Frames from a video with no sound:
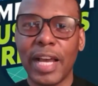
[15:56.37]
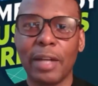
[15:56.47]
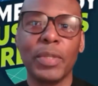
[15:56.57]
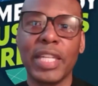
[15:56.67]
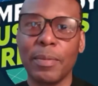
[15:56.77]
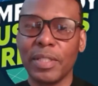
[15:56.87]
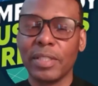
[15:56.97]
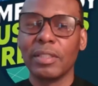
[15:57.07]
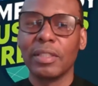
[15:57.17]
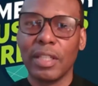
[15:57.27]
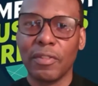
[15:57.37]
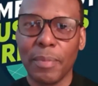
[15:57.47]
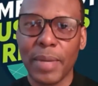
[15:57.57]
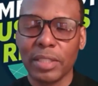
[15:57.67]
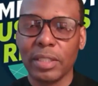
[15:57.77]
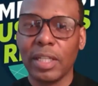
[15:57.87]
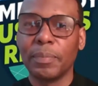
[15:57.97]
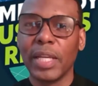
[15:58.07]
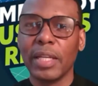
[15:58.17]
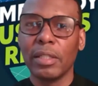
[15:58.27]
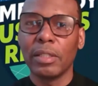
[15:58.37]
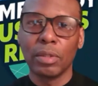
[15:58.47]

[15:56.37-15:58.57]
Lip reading: how do we keep this information updated?